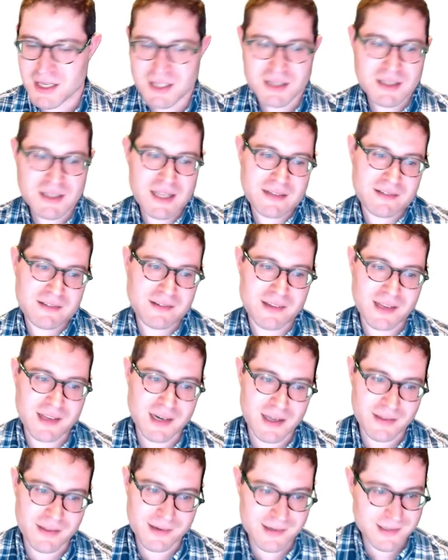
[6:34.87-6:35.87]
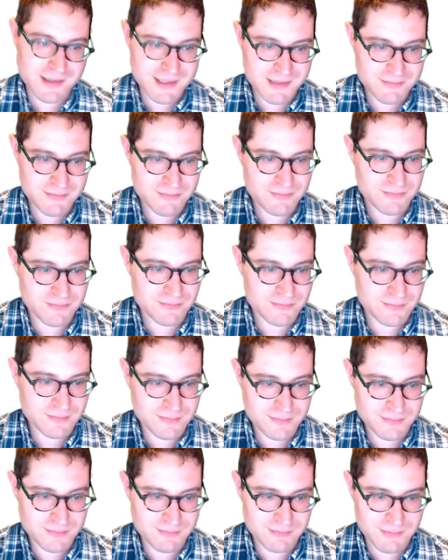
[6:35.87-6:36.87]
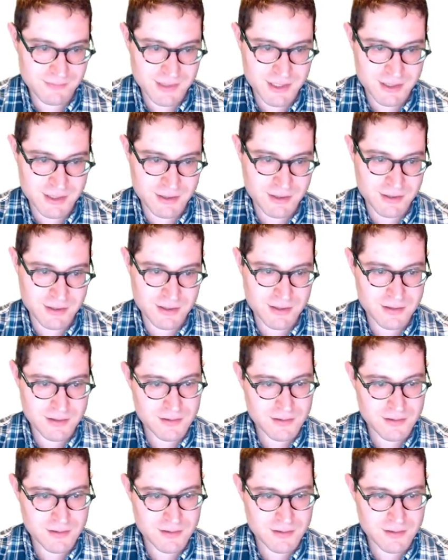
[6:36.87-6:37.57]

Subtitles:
lesser than others. Return.